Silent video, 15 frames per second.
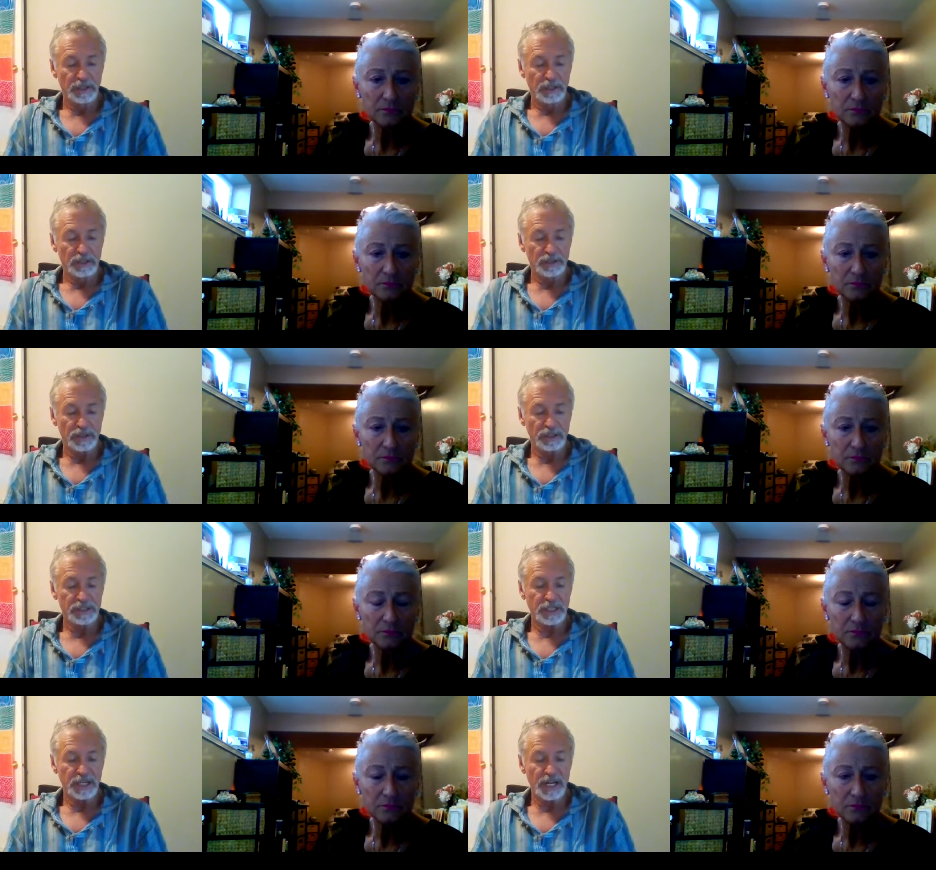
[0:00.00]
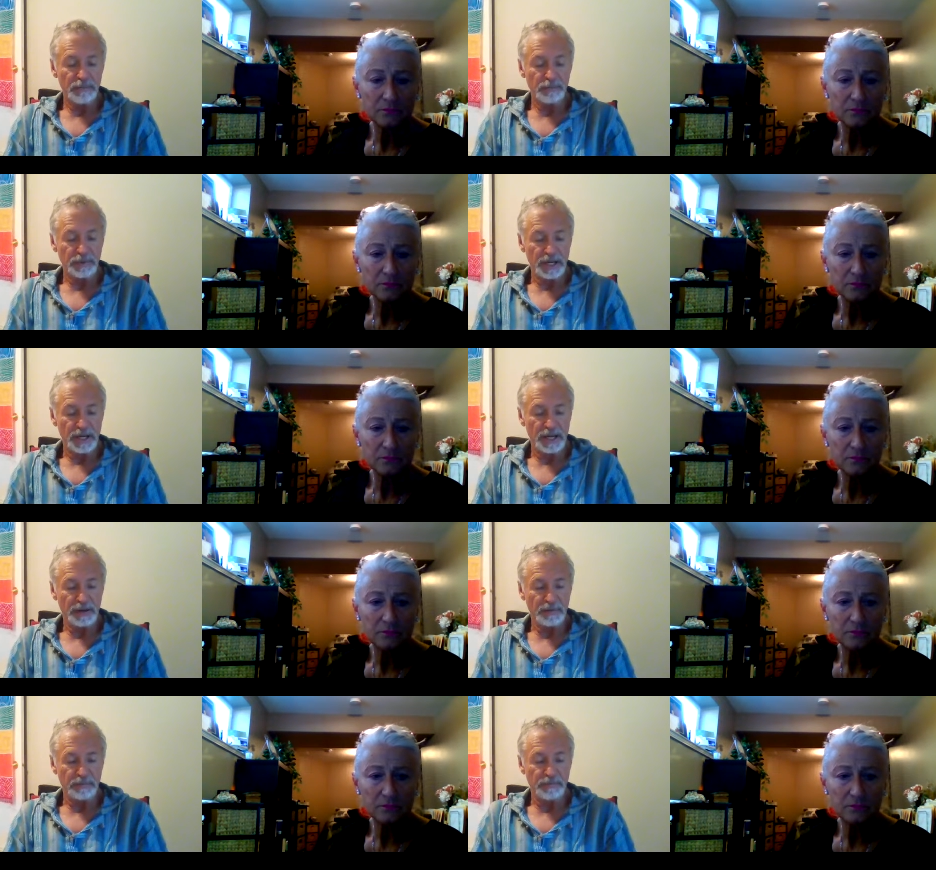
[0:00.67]
Speaker 1: So I set up
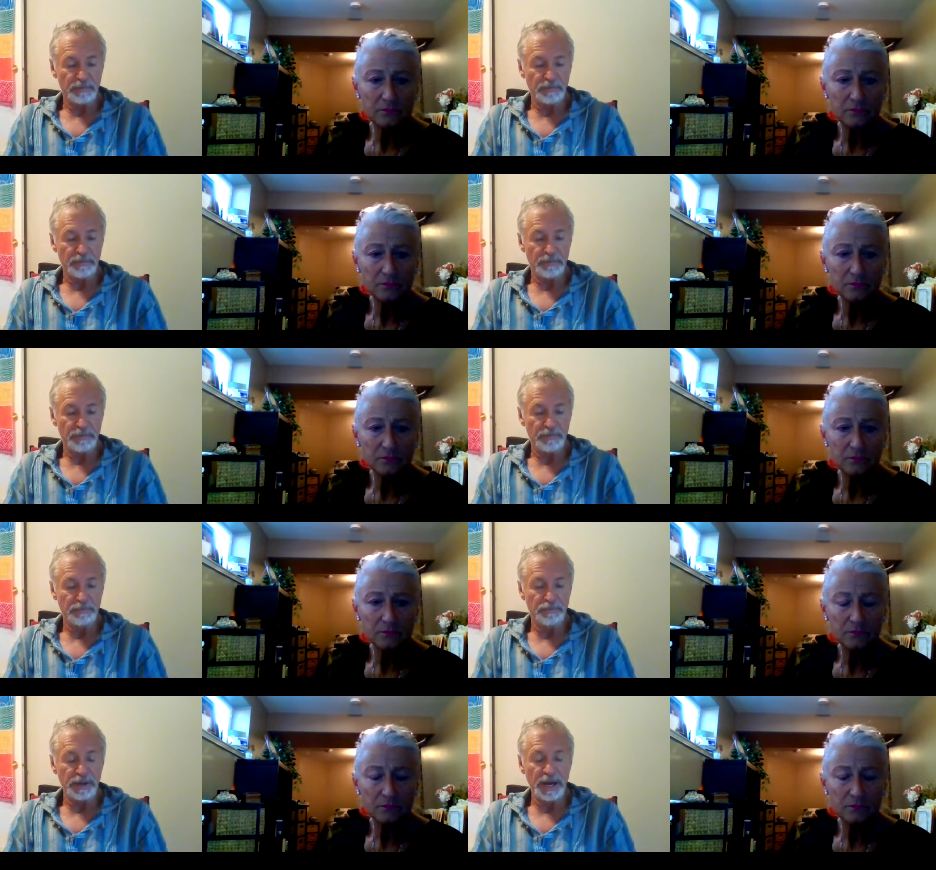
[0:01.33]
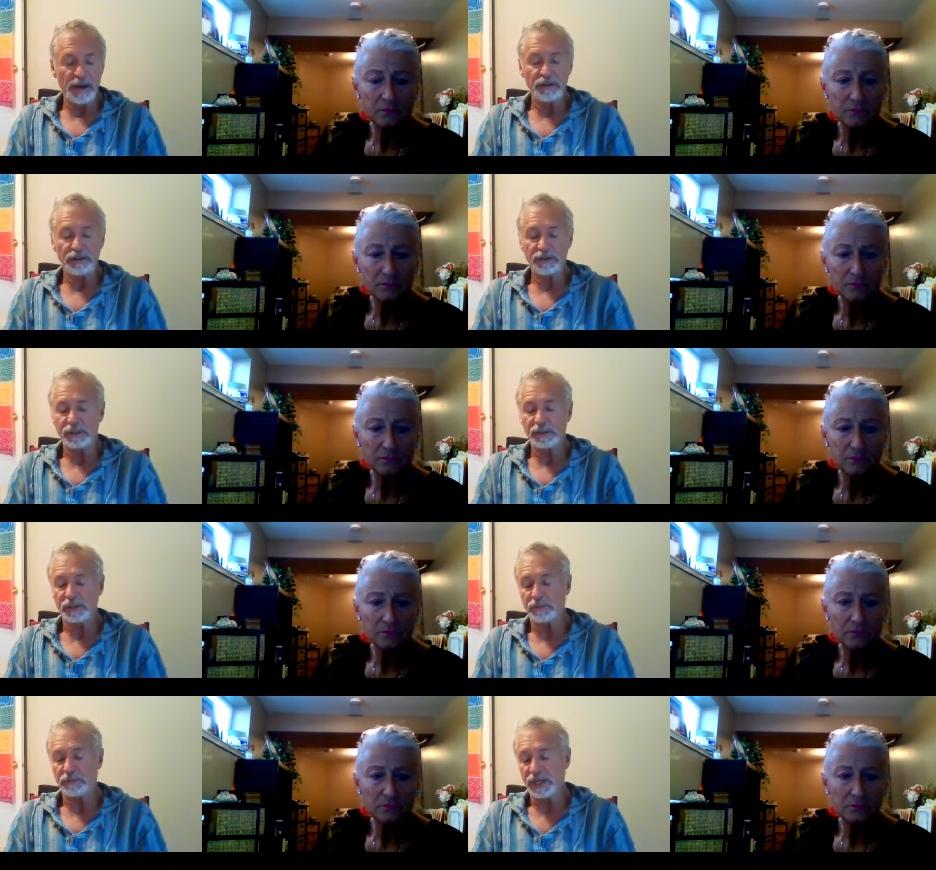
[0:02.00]
uh,
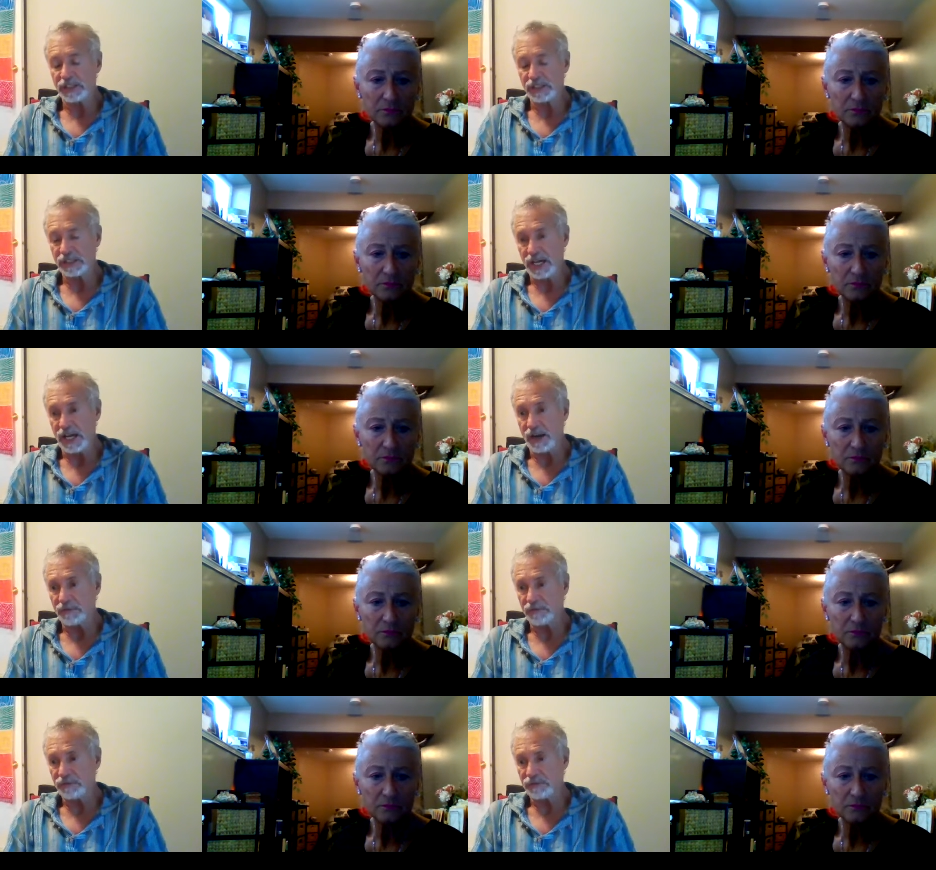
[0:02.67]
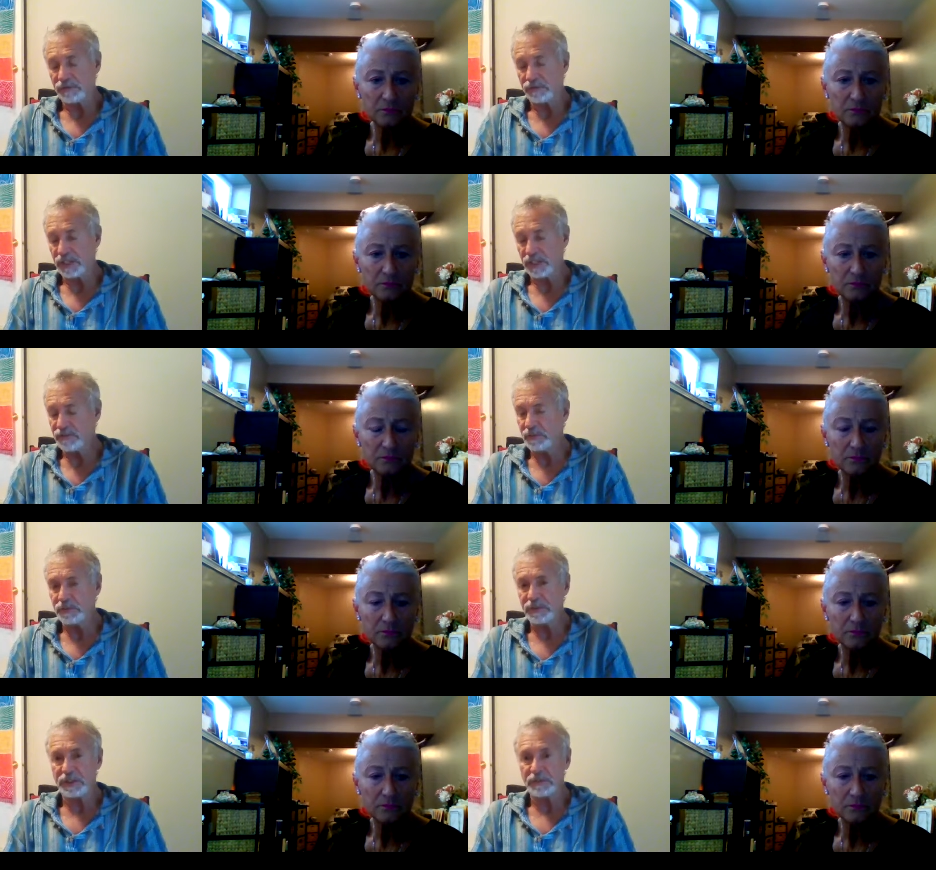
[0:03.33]
boundaries for myself,
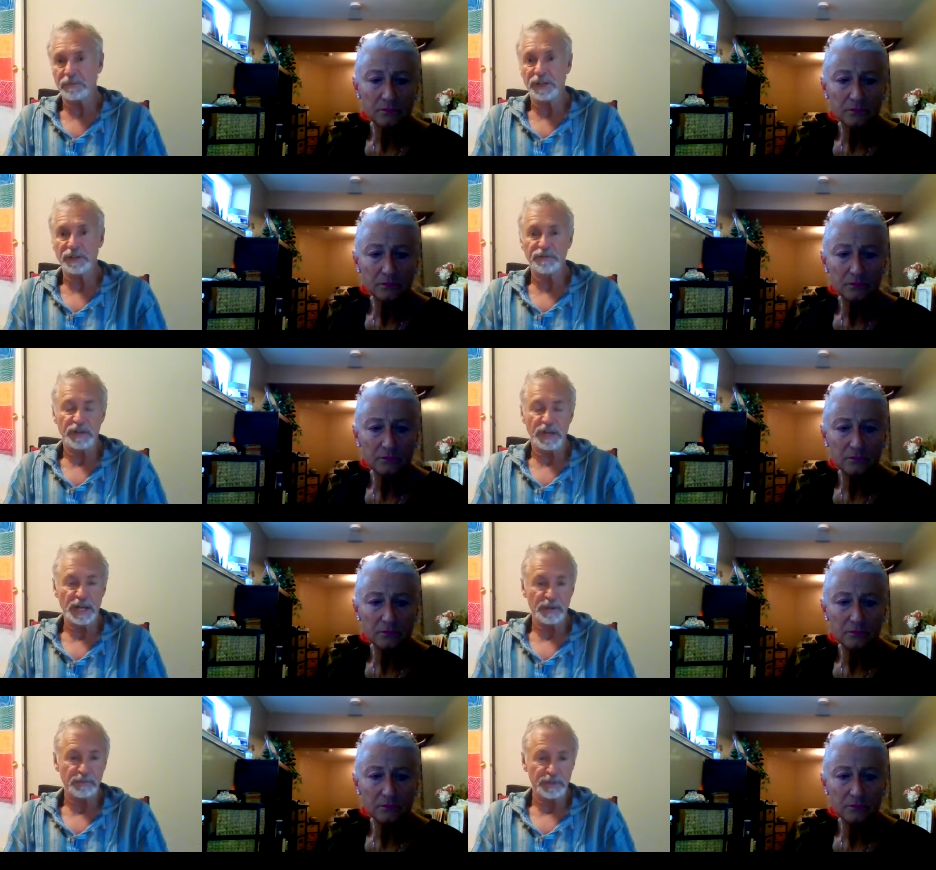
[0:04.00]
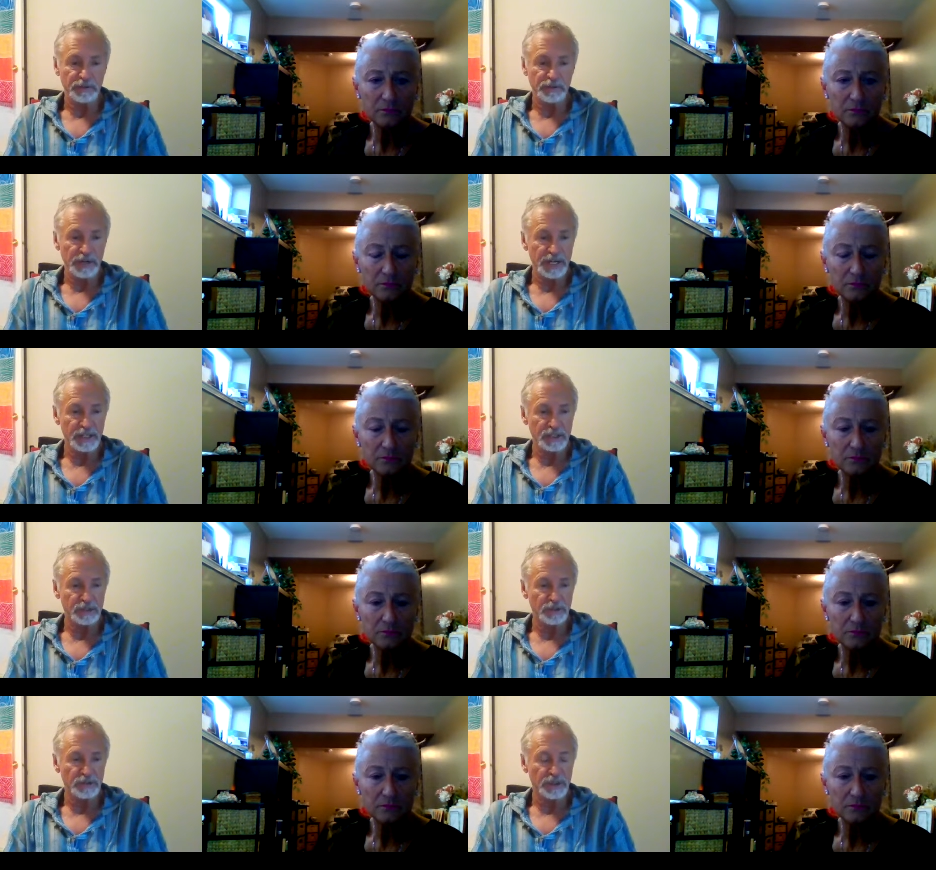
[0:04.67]
even within my family, right,
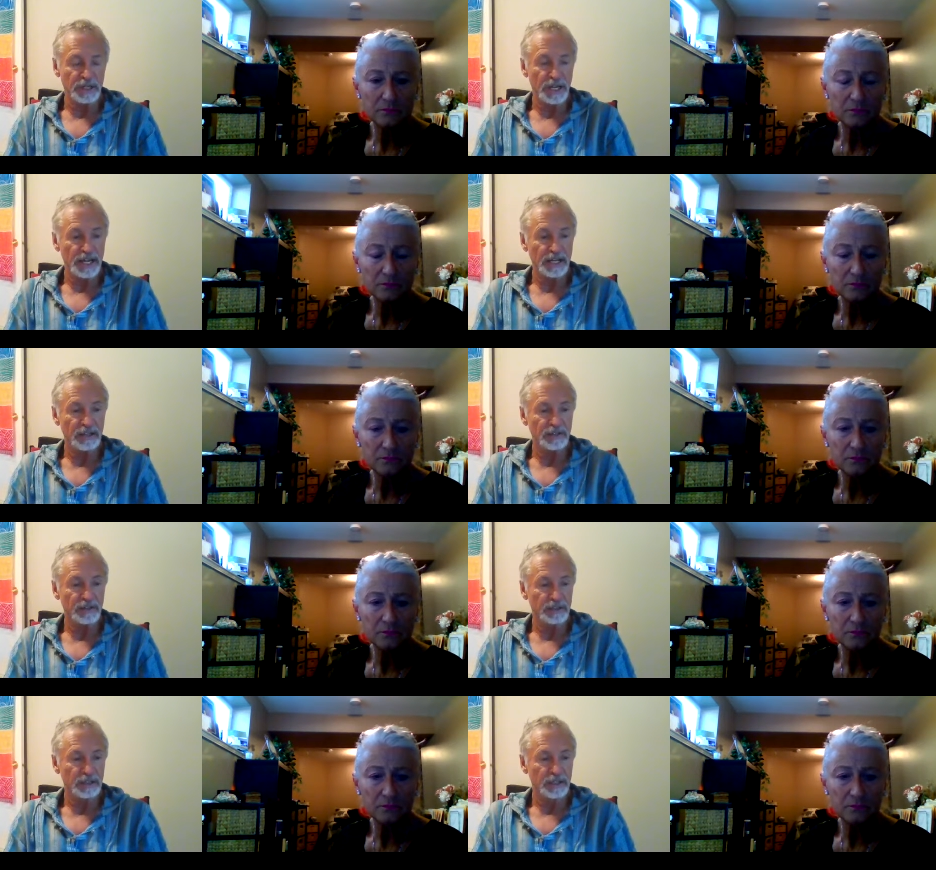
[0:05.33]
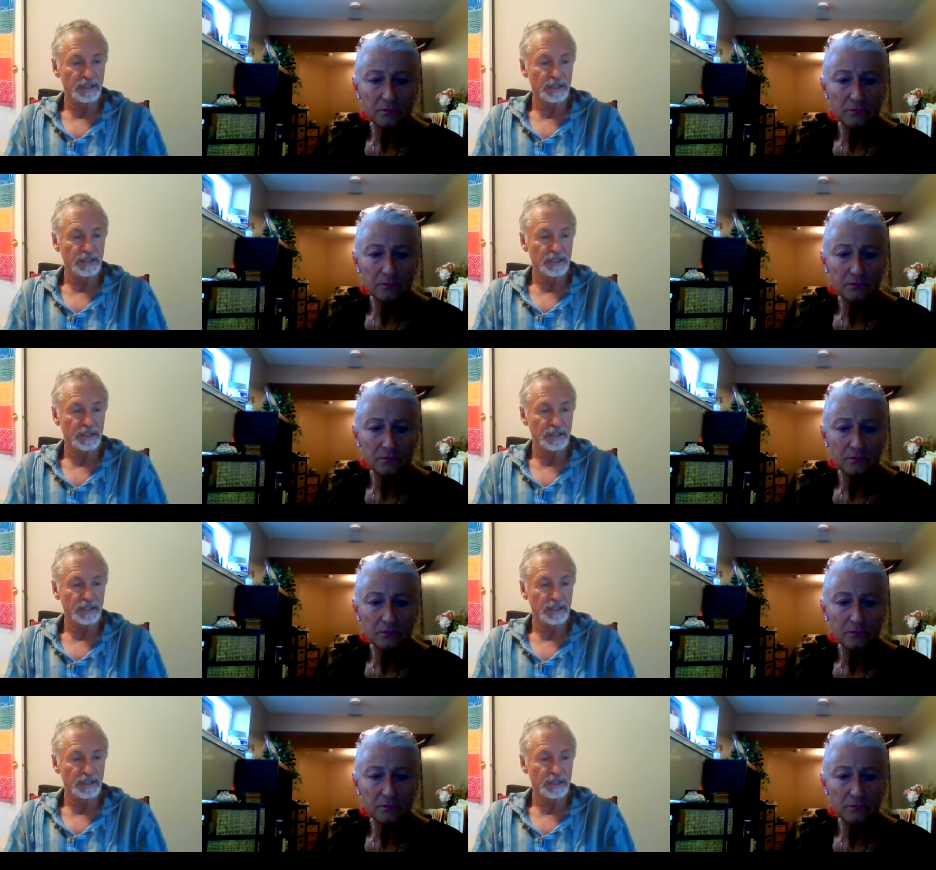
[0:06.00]
so that I could